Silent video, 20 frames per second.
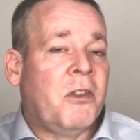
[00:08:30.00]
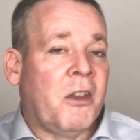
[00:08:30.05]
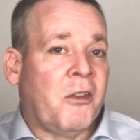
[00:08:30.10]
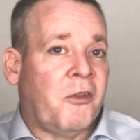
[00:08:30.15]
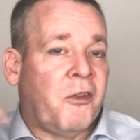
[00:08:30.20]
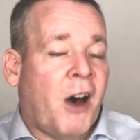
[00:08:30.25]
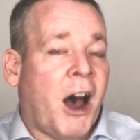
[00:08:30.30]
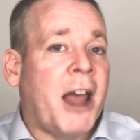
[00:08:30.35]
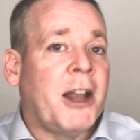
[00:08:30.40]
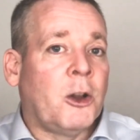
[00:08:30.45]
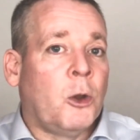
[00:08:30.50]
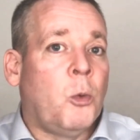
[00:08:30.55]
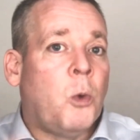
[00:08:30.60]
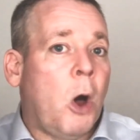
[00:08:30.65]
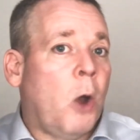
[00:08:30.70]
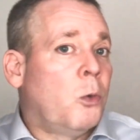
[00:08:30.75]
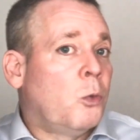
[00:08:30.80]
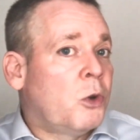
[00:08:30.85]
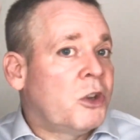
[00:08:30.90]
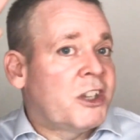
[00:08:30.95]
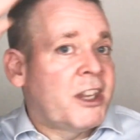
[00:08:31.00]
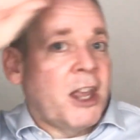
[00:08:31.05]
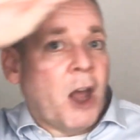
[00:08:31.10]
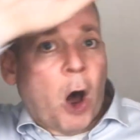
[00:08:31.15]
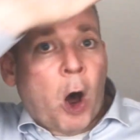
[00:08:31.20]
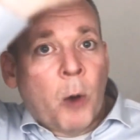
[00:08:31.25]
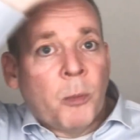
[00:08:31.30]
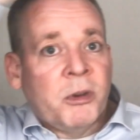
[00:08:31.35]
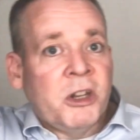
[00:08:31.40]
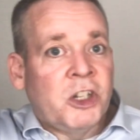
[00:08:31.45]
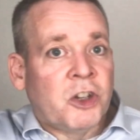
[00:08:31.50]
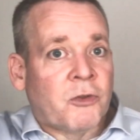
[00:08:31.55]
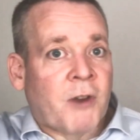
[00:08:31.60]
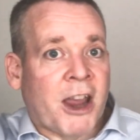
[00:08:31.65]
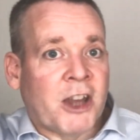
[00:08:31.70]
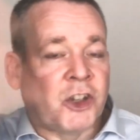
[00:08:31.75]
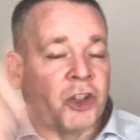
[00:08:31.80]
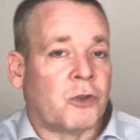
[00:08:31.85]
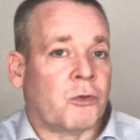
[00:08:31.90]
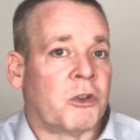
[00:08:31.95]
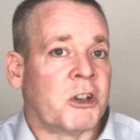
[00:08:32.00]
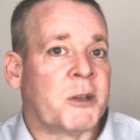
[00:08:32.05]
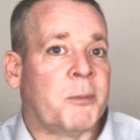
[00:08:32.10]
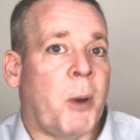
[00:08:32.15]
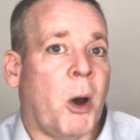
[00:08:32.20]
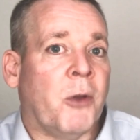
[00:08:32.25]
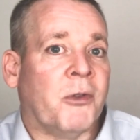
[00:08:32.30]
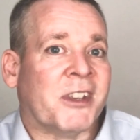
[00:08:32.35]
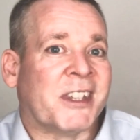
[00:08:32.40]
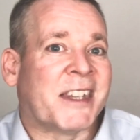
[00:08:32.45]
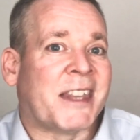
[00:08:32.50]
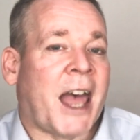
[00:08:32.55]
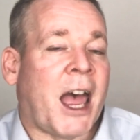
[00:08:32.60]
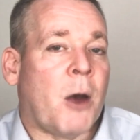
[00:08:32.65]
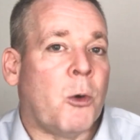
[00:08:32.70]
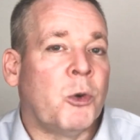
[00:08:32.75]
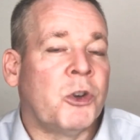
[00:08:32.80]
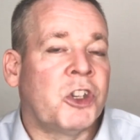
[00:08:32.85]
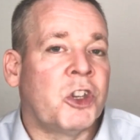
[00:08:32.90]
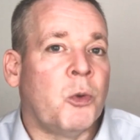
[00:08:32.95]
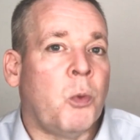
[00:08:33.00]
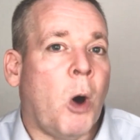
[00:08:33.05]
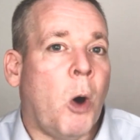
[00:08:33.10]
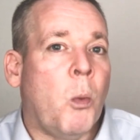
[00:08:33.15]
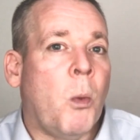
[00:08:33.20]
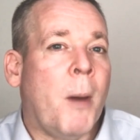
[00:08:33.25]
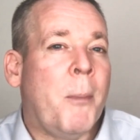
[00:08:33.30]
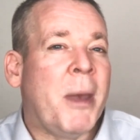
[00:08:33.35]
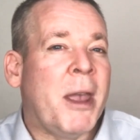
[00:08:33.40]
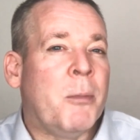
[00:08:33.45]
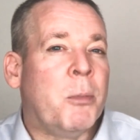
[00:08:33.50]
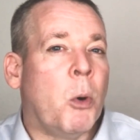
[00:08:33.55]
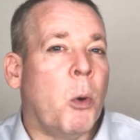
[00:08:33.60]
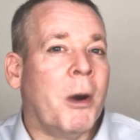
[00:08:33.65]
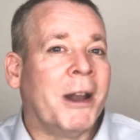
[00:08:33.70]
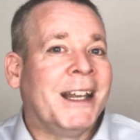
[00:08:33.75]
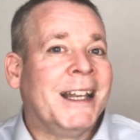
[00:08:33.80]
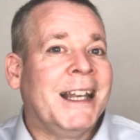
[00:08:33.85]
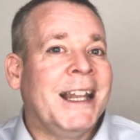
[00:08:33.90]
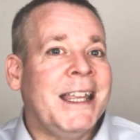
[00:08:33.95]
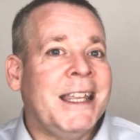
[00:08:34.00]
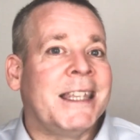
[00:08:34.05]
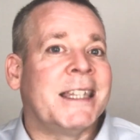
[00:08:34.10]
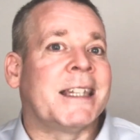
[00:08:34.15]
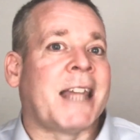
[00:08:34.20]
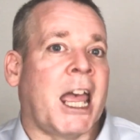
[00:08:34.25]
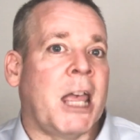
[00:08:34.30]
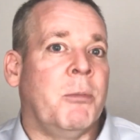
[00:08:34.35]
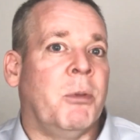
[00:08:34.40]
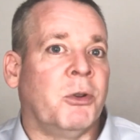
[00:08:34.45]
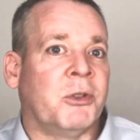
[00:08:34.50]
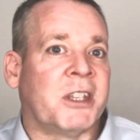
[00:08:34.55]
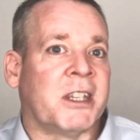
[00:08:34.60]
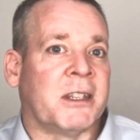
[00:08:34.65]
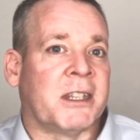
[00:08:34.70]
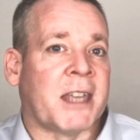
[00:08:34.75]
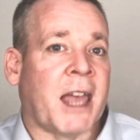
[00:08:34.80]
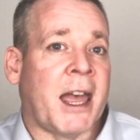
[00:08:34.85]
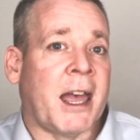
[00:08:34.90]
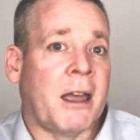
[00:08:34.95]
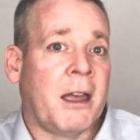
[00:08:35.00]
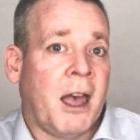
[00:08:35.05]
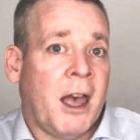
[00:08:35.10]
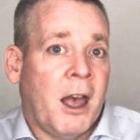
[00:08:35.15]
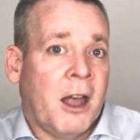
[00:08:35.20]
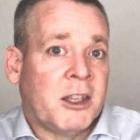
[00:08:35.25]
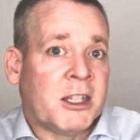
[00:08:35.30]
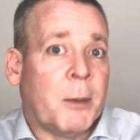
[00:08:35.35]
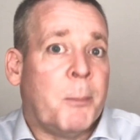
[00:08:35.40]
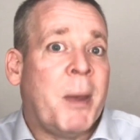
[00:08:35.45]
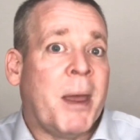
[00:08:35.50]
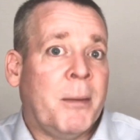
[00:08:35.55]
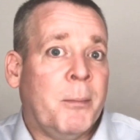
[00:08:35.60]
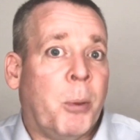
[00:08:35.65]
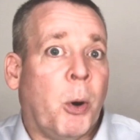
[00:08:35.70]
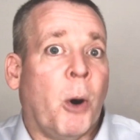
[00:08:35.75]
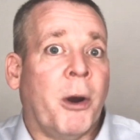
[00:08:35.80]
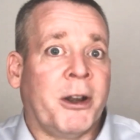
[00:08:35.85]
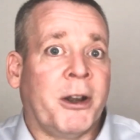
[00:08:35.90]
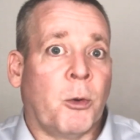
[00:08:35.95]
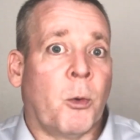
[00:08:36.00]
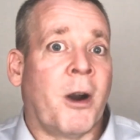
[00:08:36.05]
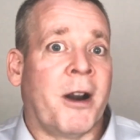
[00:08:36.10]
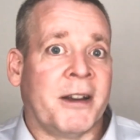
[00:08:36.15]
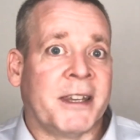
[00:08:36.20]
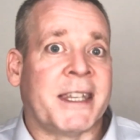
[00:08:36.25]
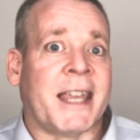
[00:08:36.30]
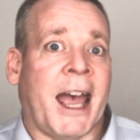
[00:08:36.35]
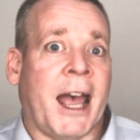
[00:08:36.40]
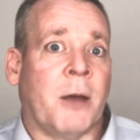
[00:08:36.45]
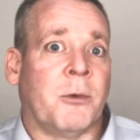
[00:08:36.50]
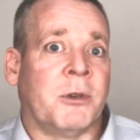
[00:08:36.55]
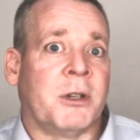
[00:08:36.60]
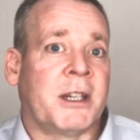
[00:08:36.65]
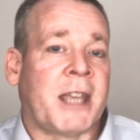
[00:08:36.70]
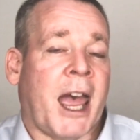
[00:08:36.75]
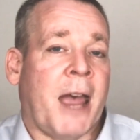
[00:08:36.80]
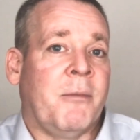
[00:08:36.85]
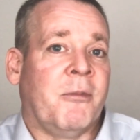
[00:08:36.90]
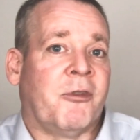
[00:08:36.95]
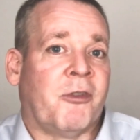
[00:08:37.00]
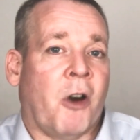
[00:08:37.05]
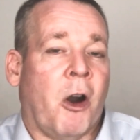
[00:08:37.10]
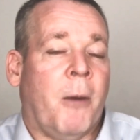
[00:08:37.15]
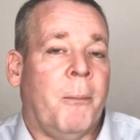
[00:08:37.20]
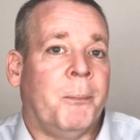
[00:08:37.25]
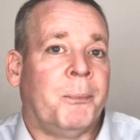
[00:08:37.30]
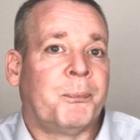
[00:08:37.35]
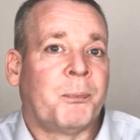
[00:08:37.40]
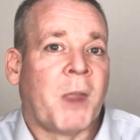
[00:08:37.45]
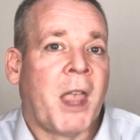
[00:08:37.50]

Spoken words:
final one was the omnidirectional response. That was the one where people were least able to pinpoint where a sound came from.